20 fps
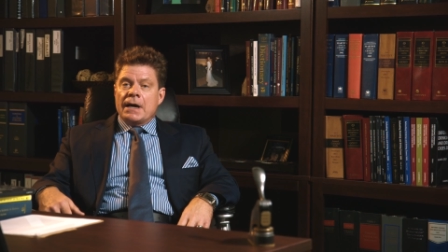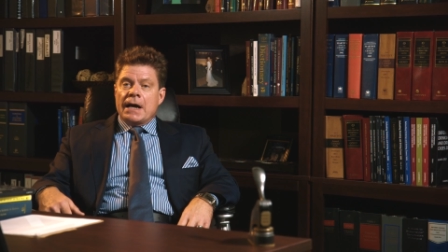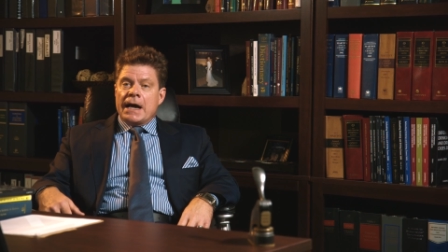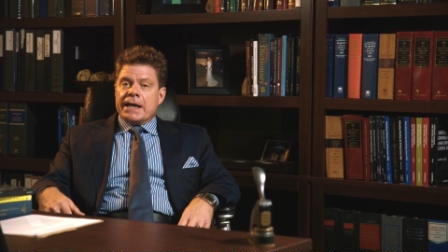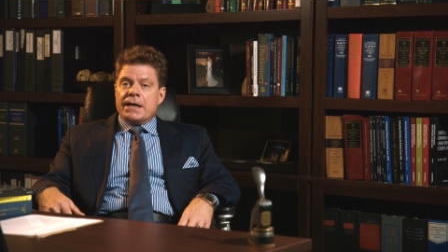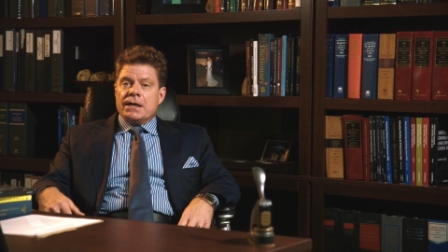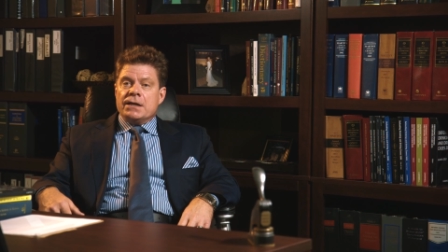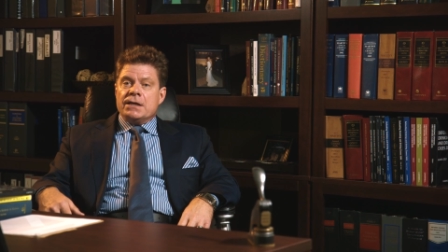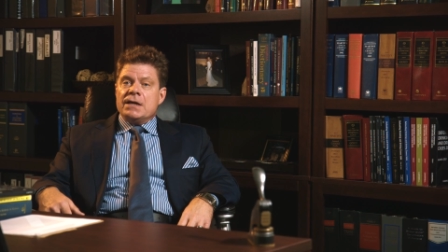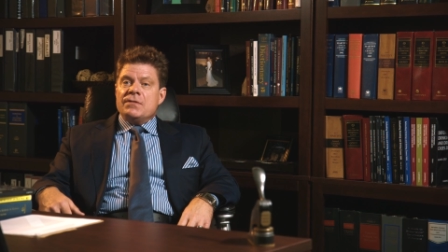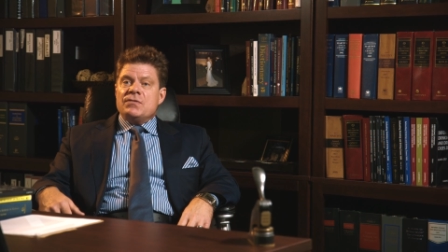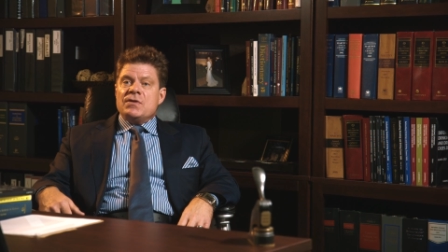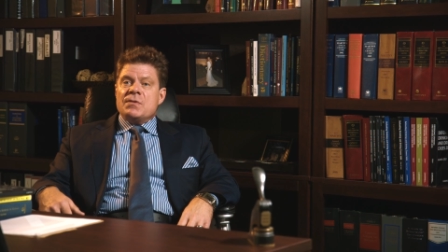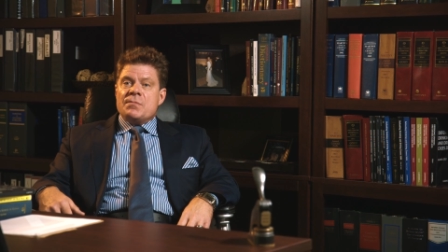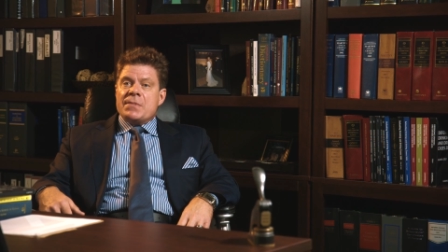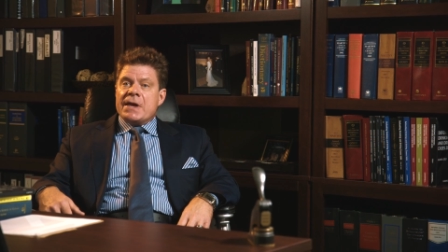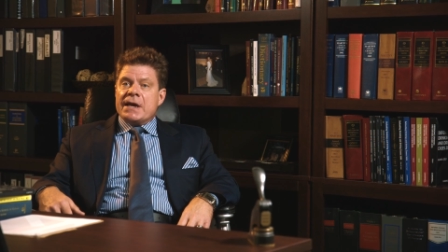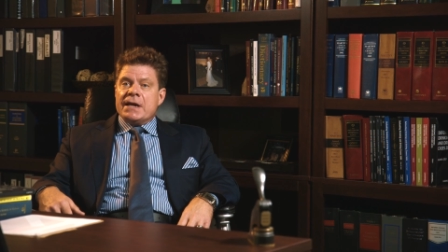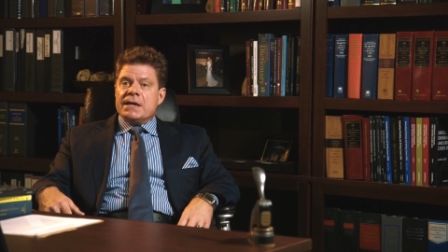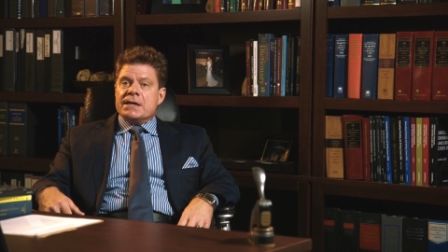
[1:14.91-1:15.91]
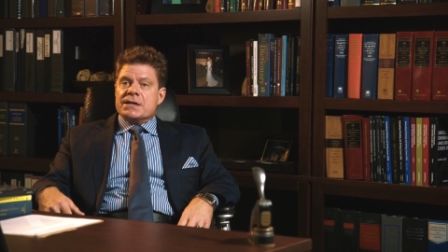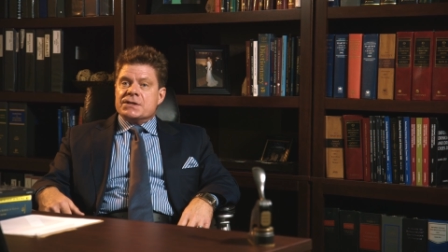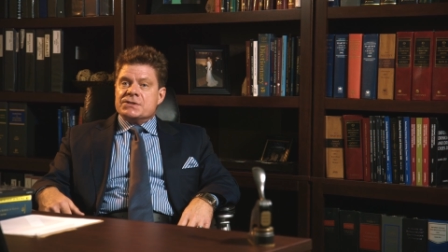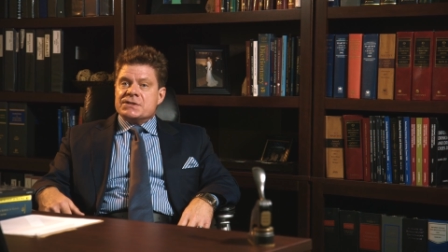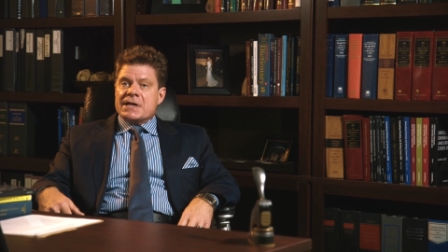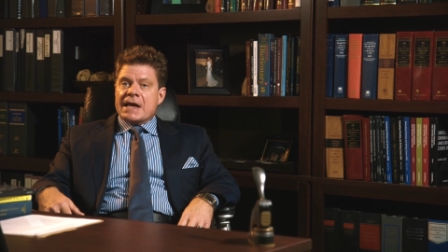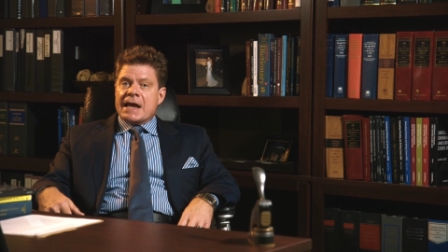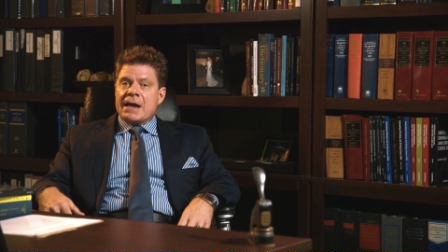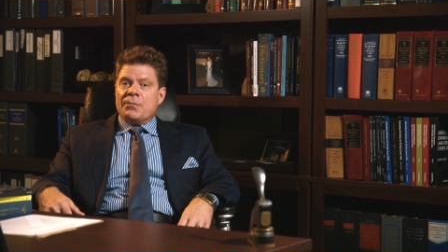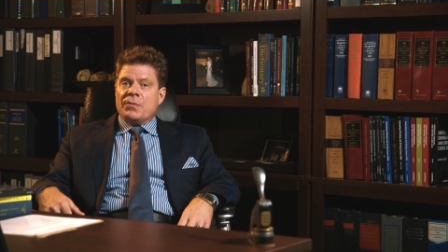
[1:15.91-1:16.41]
I could give you many
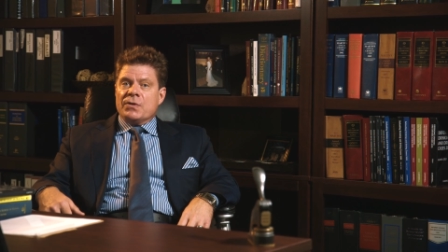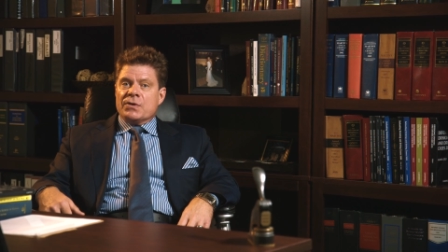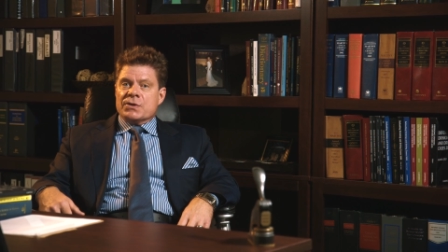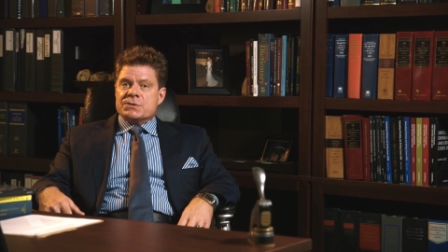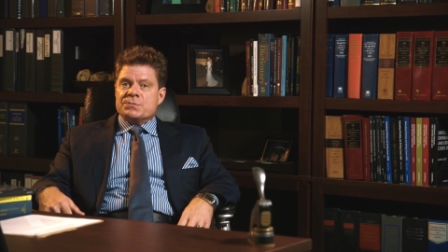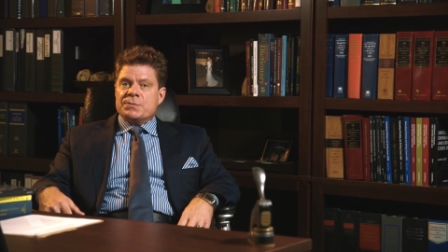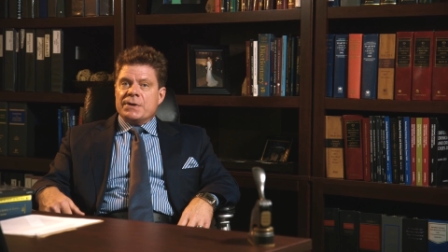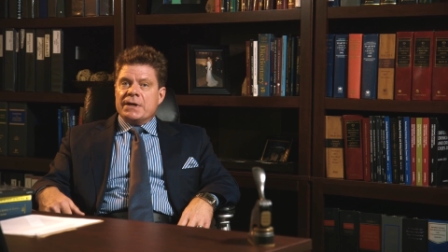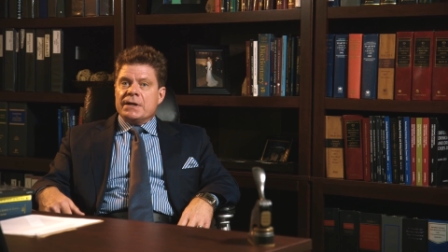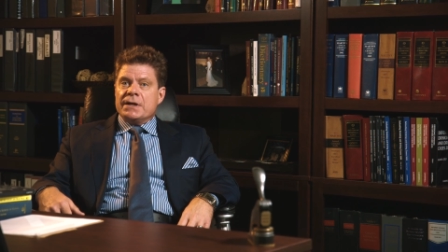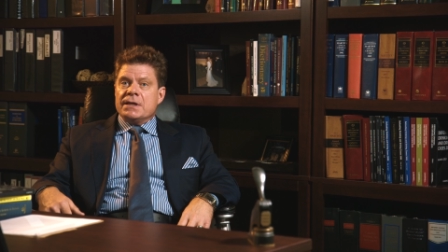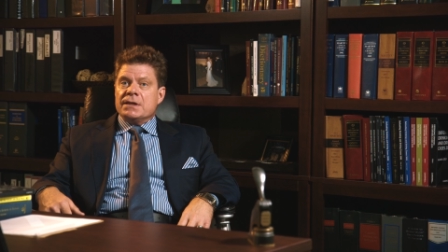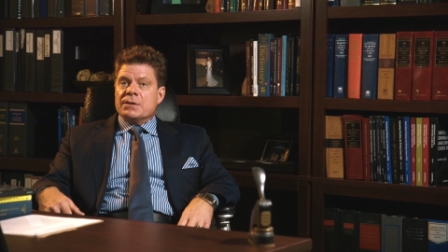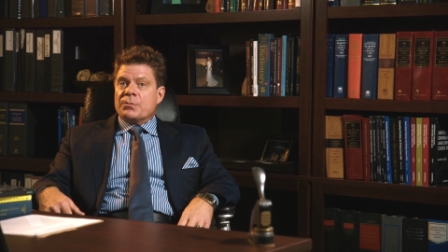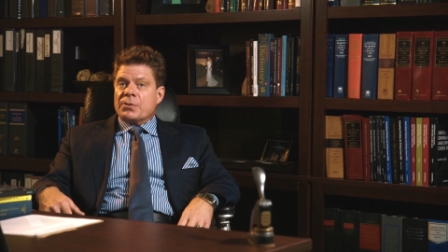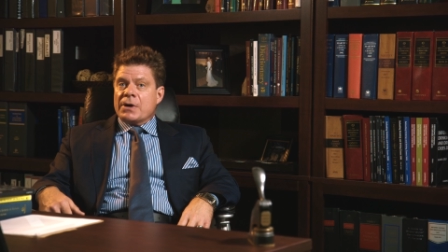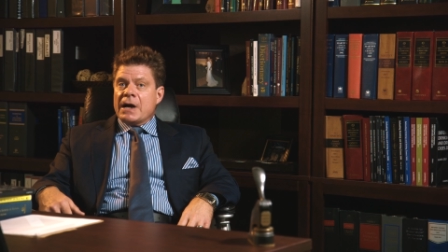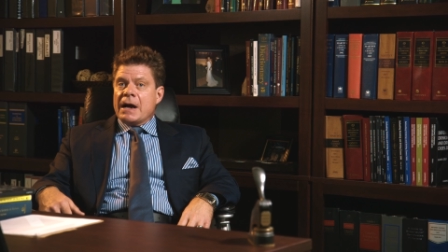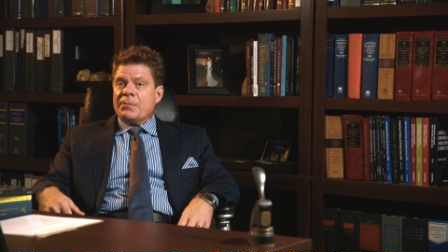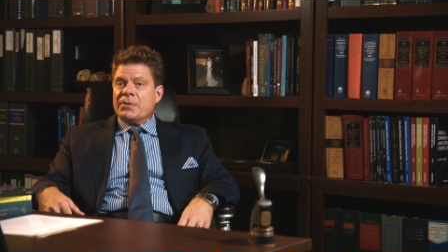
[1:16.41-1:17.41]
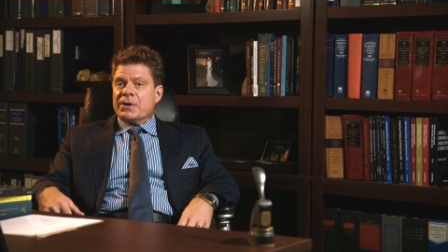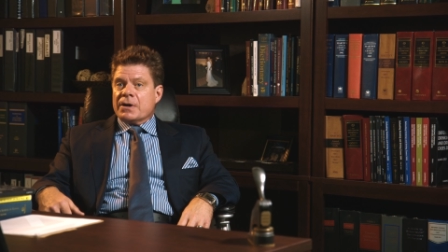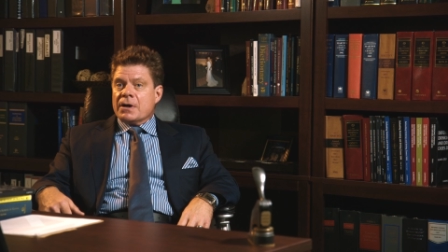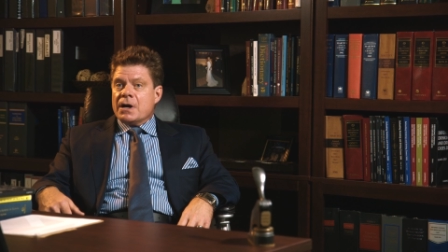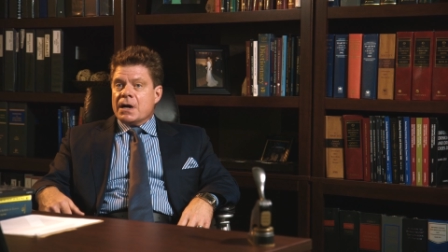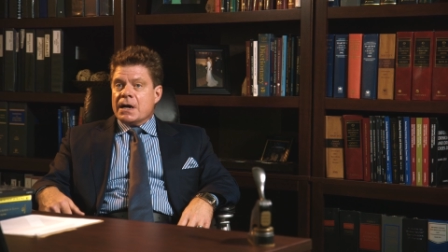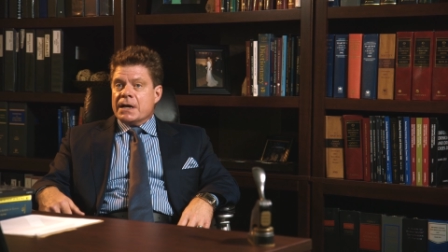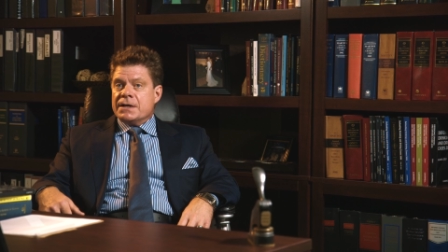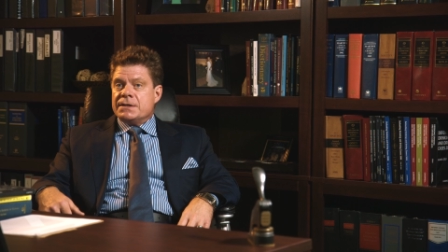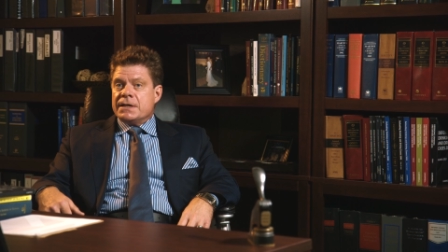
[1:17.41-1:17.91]
examples, but in the proper
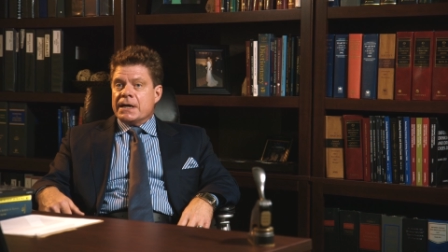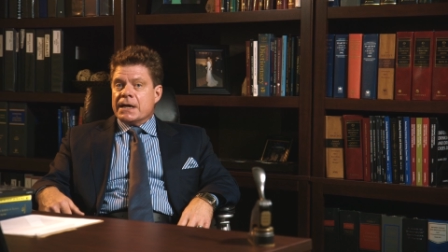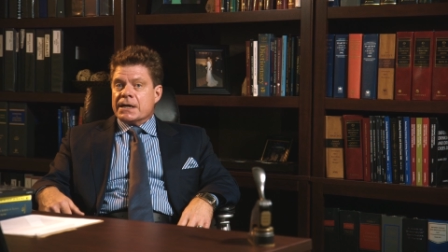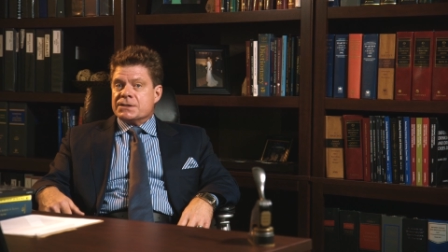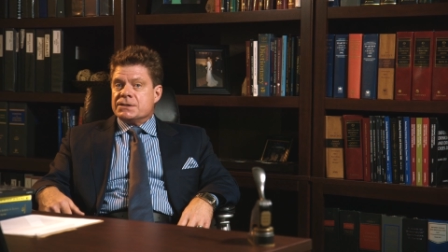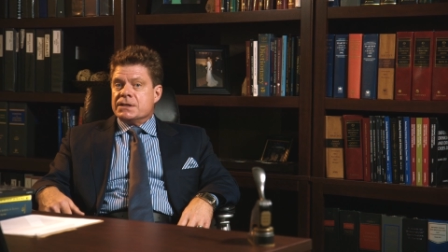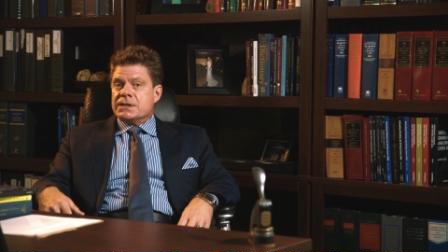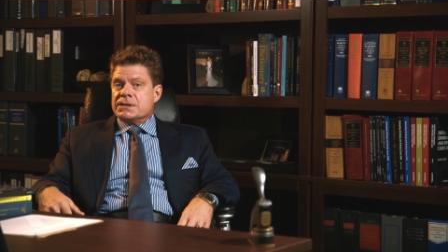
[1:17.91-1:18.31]
context,